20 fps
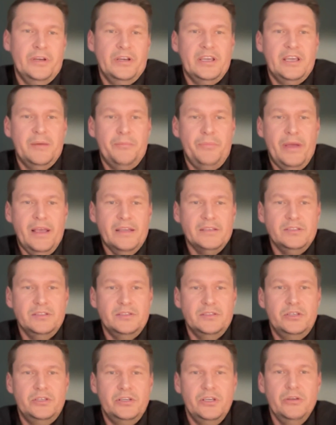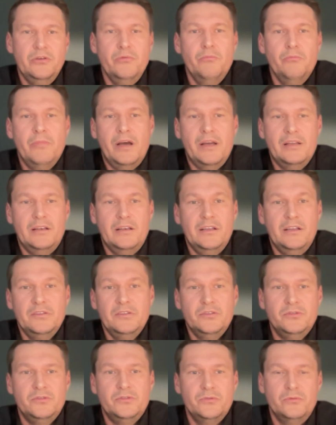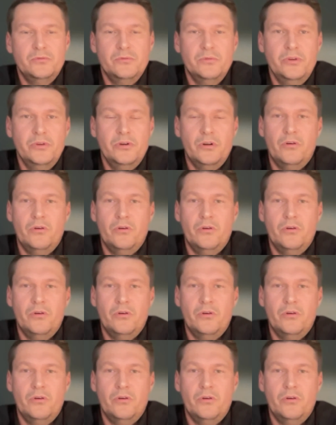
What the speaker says: capacity might lead to